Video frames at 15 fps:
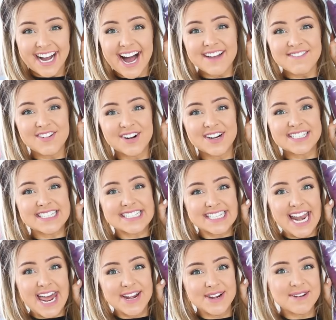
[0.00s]
I've got a
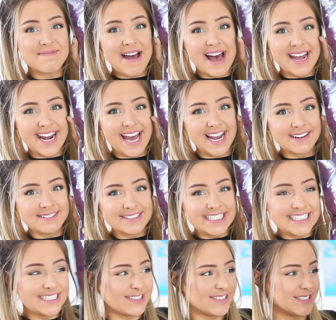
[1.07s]
Slenderman
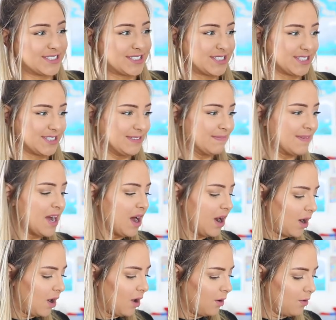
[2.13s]
Halloween costume.
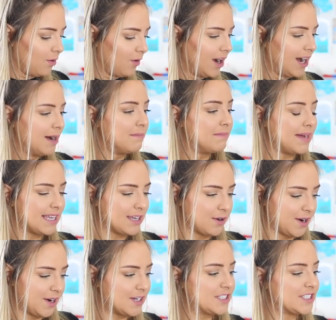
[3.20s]
Oh my
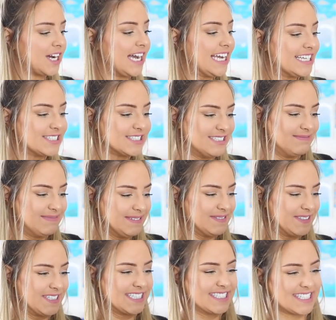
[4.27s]
gosh, I couldn't be
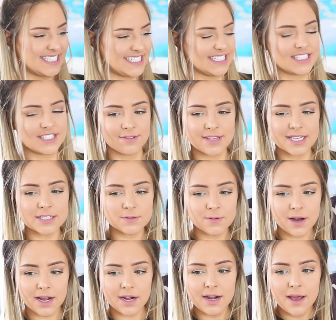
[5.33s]
more excited. So this
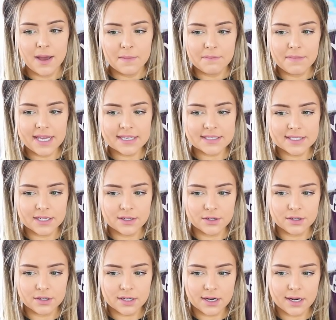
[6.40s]
one makes it
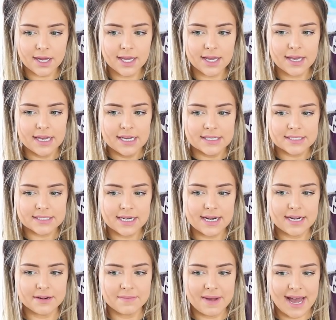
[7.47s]
look like
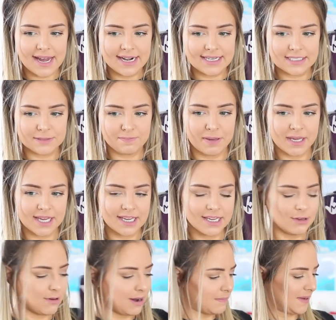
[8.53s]
Slenderman is picking
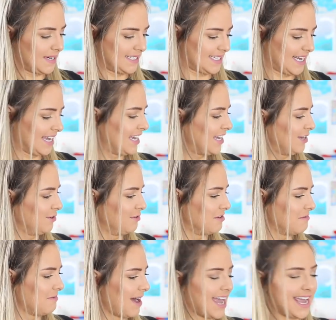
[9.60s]
you up and taking you
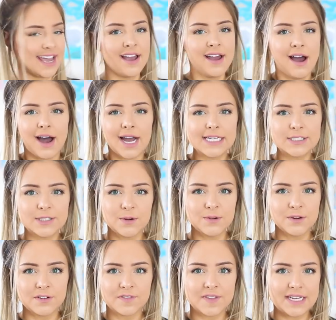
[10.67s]
away. I don't
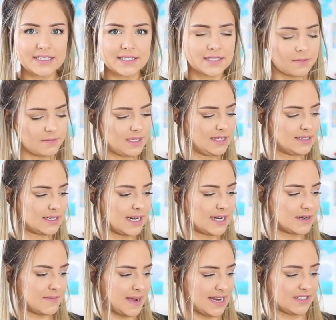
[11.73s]
know if that is something
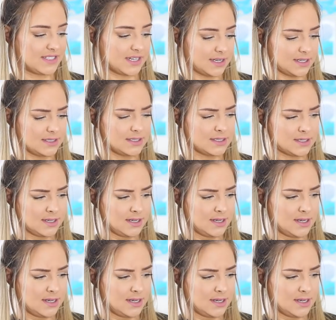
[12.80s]
Slenderman does,